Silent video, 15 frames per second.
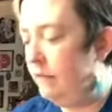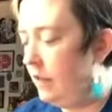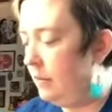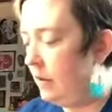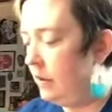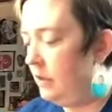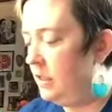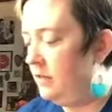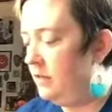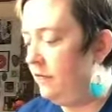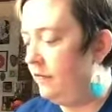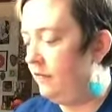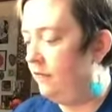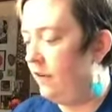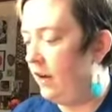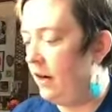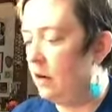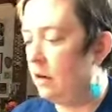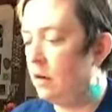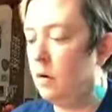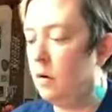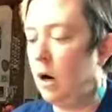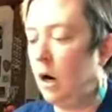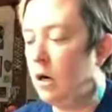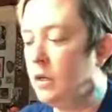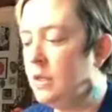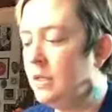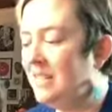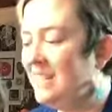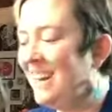They make these Biarco
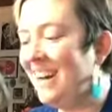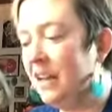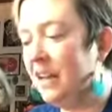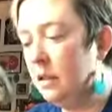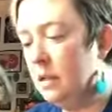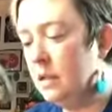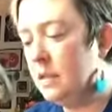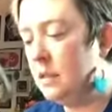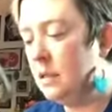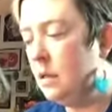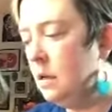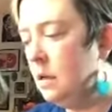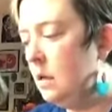art tiles.